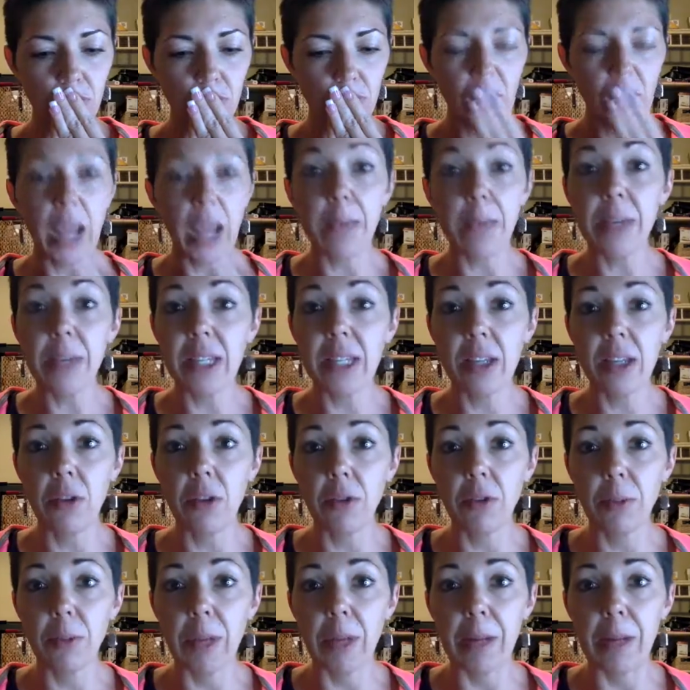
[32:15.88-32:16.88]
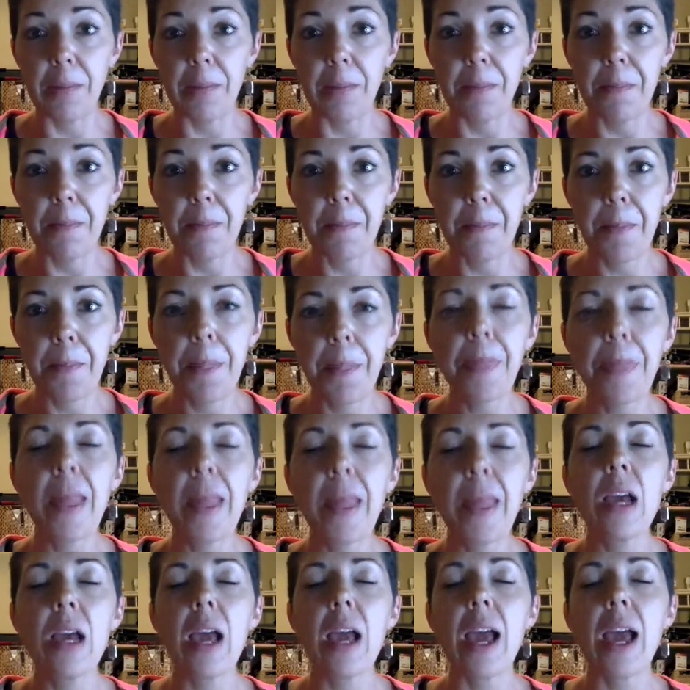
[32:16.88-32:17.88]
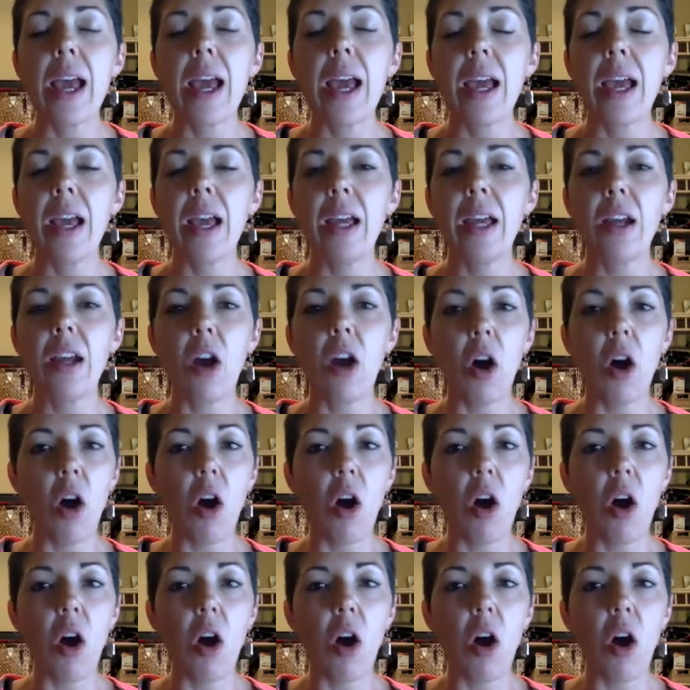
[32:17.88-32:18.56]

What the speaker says: Amy Silverman. And